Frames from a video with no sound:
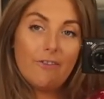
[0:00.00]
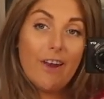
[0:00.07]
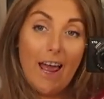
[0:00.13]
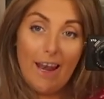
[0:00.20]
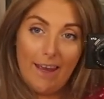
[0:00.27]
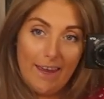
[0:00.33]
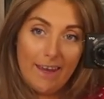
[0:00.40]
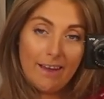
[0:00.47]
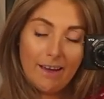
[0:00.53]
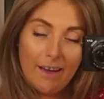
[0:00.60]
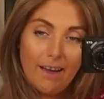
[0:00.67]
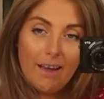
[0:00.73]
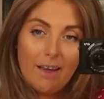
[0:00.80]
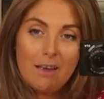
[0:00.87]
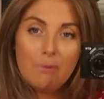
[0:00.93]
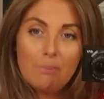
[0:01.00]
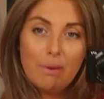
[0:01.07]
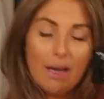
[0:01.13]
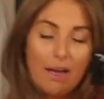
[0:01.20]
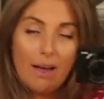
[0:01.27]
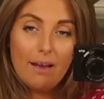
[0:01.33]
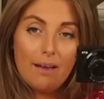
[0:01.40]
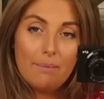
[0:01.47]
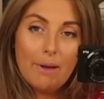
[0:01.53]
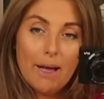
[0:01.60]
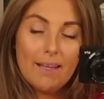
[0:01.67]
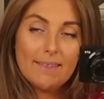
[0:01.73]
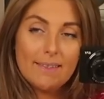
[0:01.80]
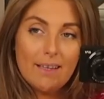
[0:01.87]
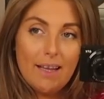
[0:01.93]
Nelly, but
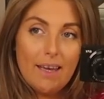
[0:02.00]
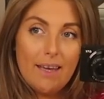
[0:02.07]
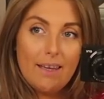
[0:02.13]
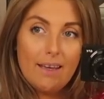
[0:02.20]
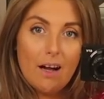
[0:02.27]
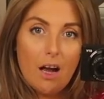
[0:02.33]
personally,